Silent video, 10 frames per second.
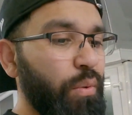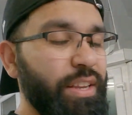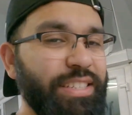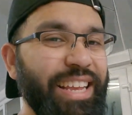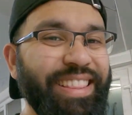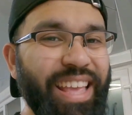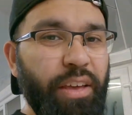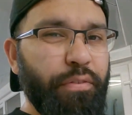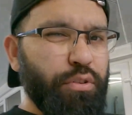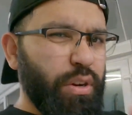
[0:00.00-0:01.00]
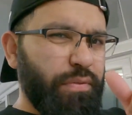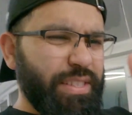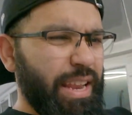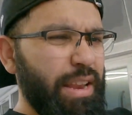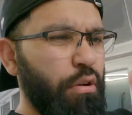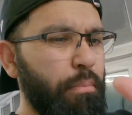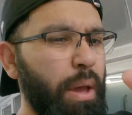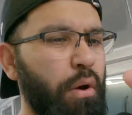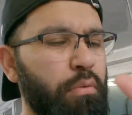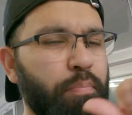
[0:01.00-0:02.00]
when you take the air filter off, it's that little
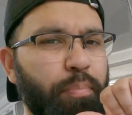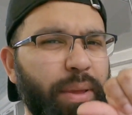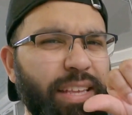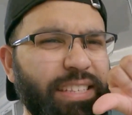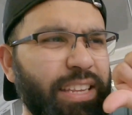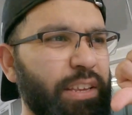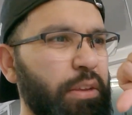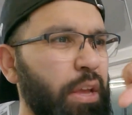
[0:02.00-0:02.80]
metal piece and